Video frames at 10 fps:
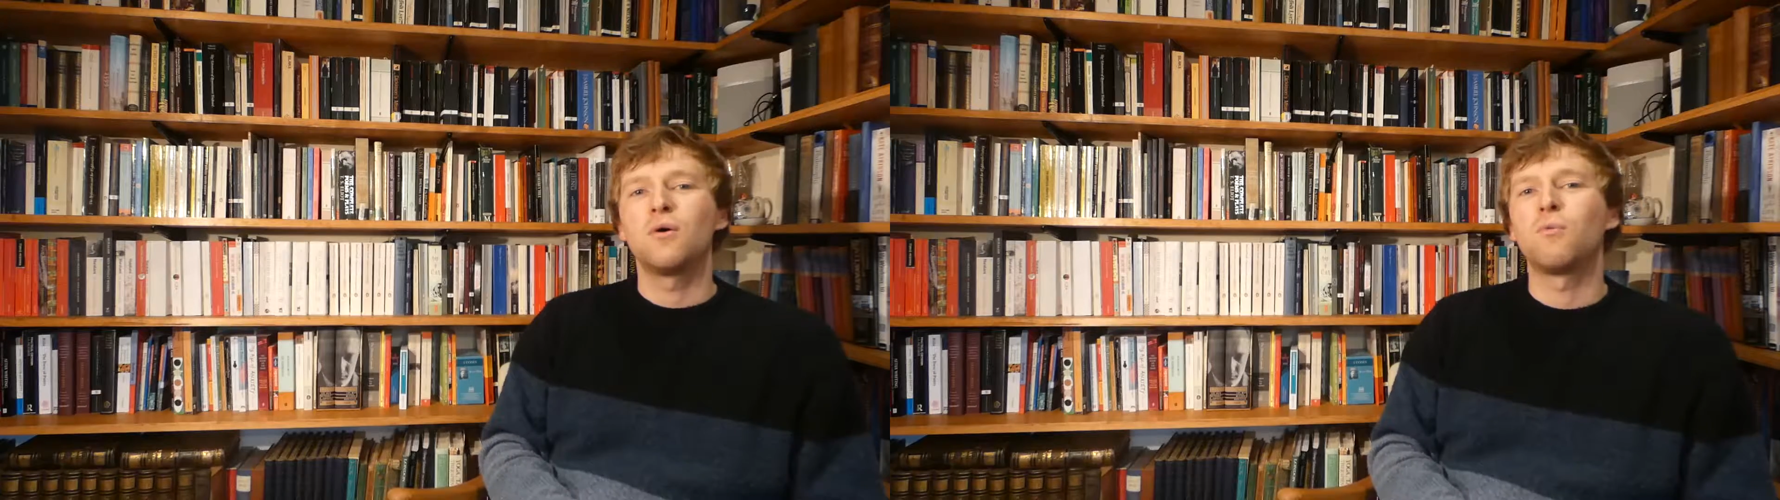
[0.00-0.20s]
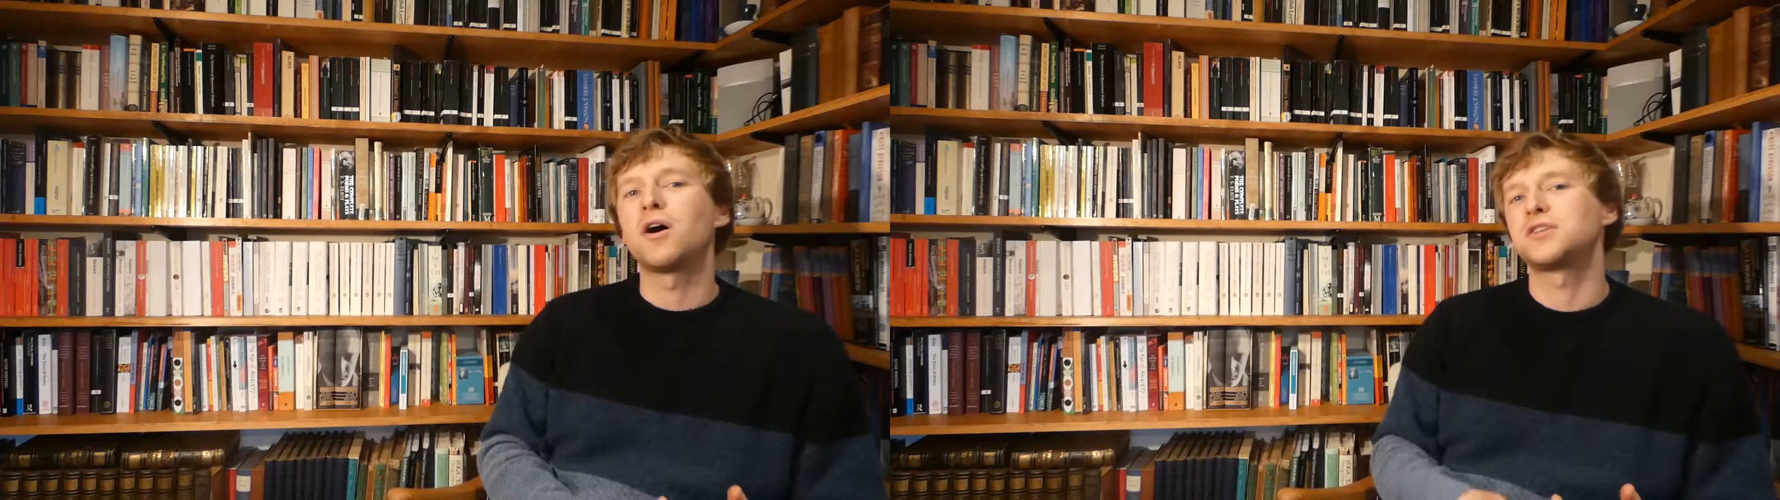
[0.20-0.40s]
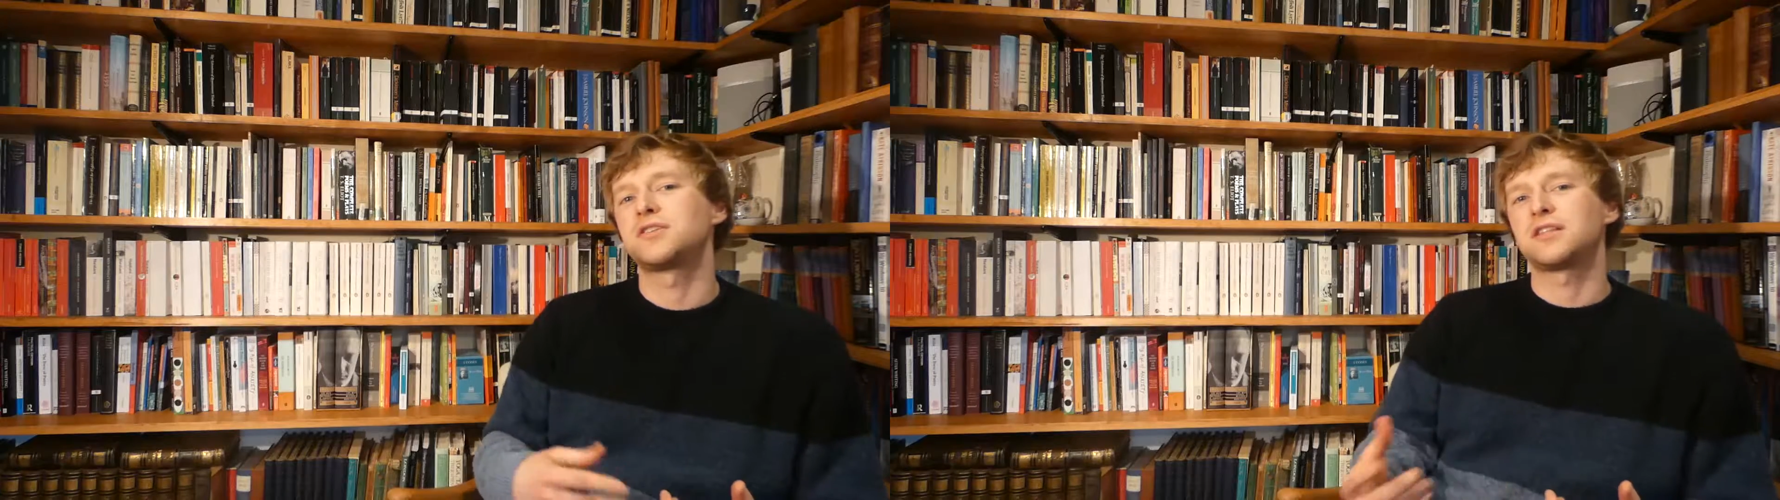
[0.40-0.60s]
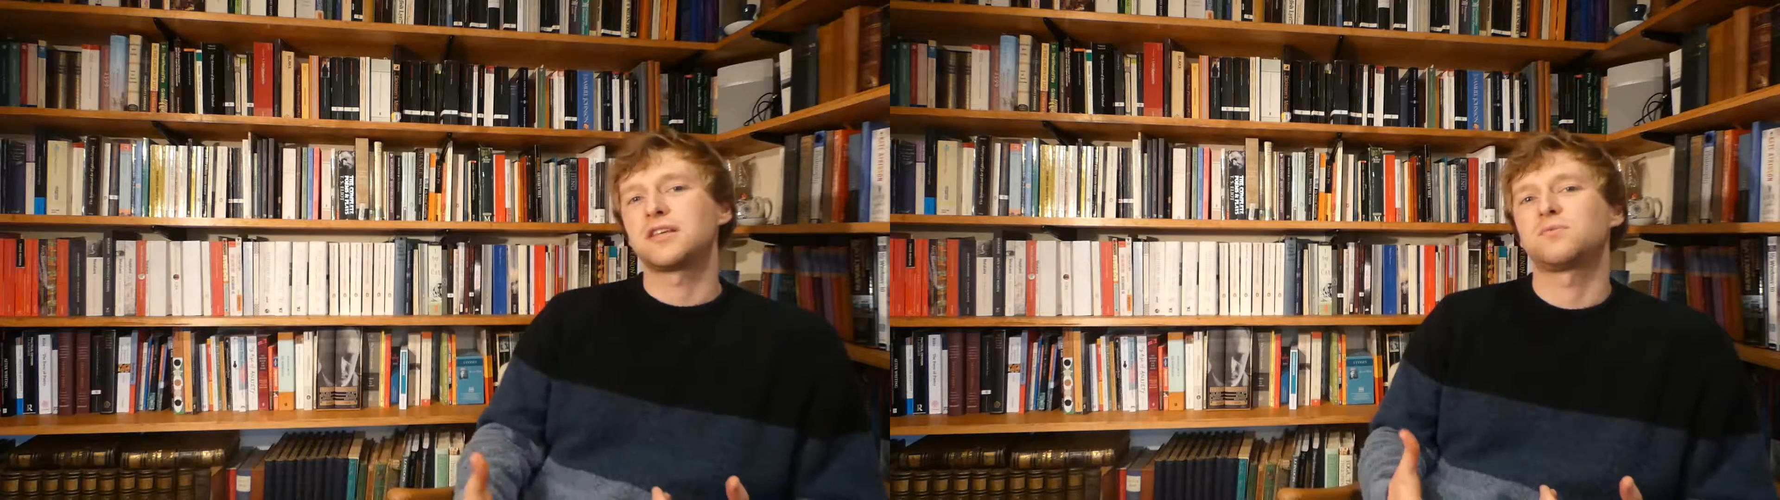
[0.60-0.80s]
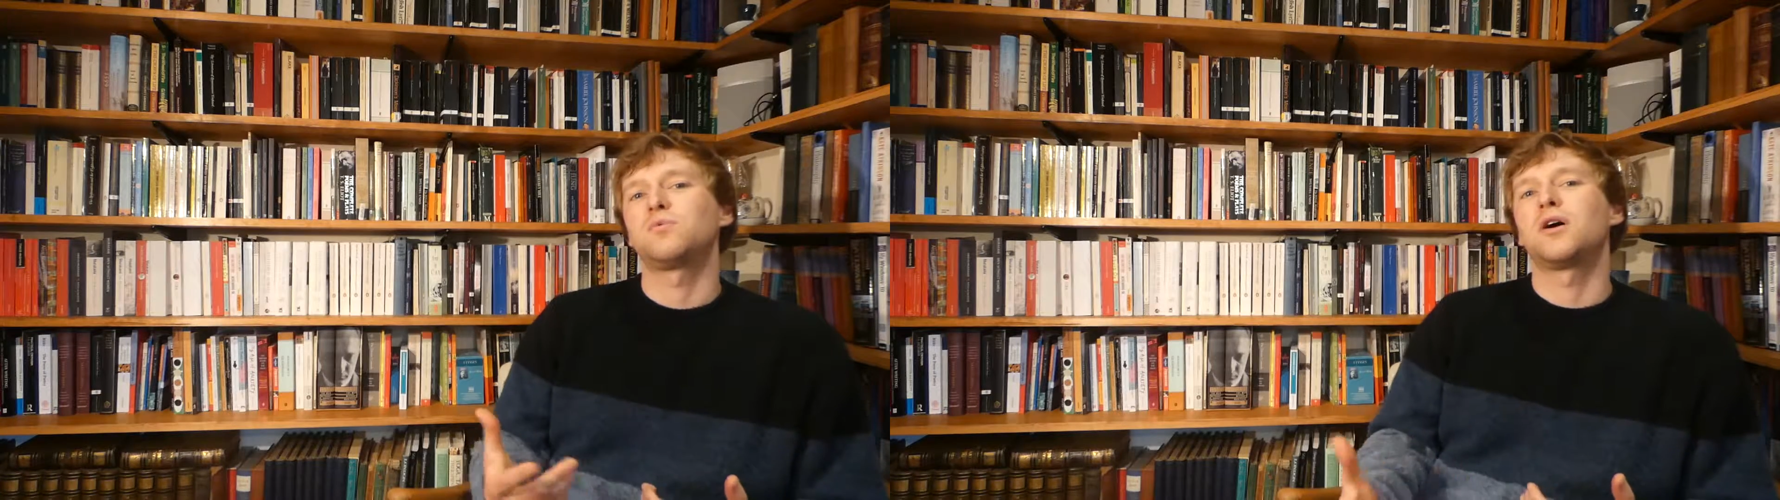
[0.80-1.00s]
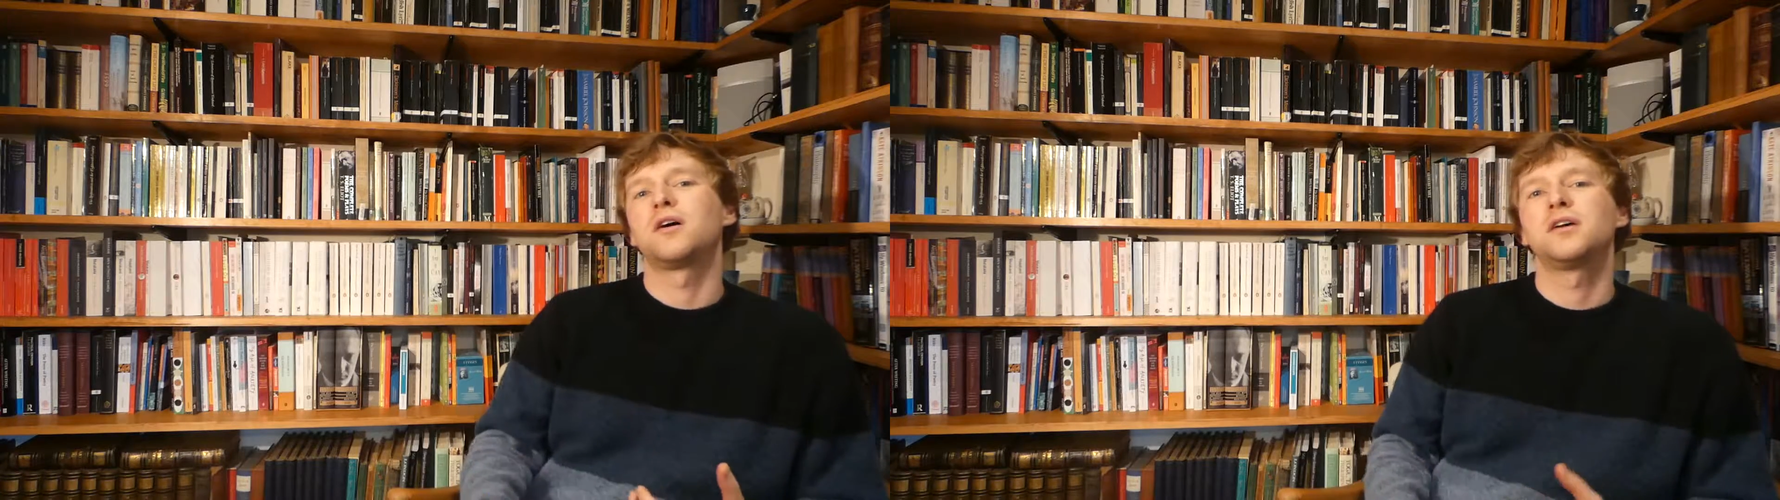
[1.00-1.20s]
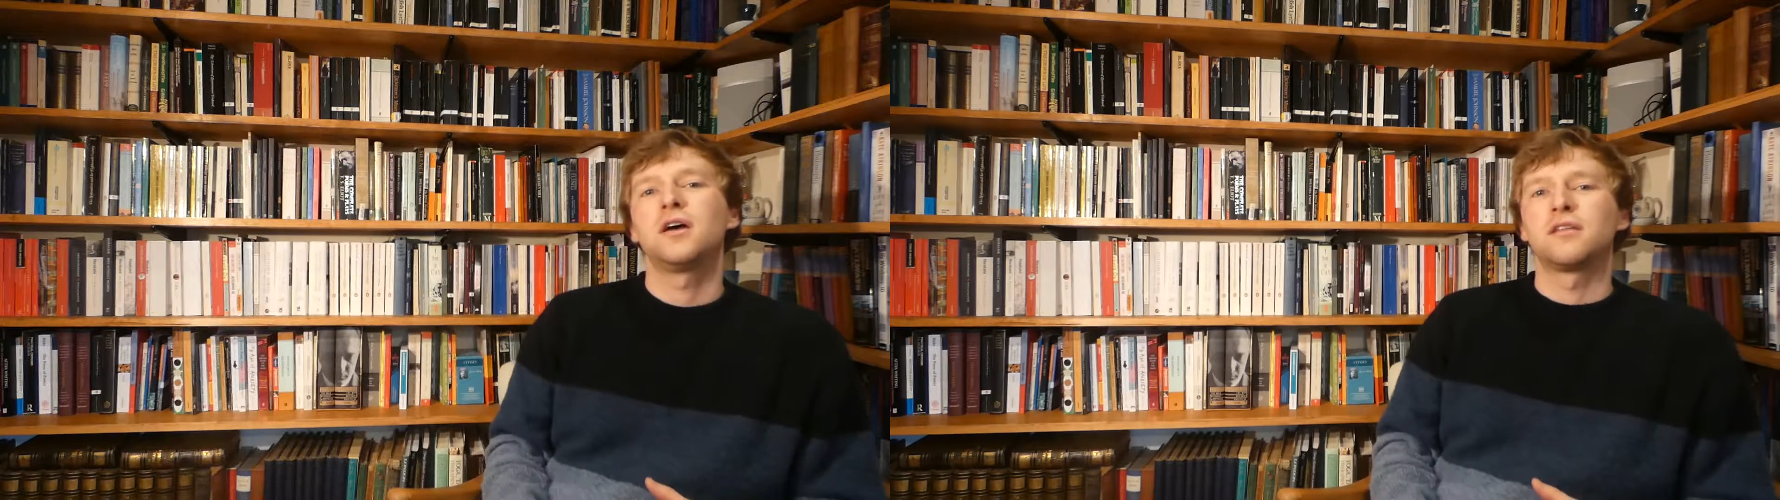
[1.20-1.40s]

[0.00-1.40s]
Why do you think this word,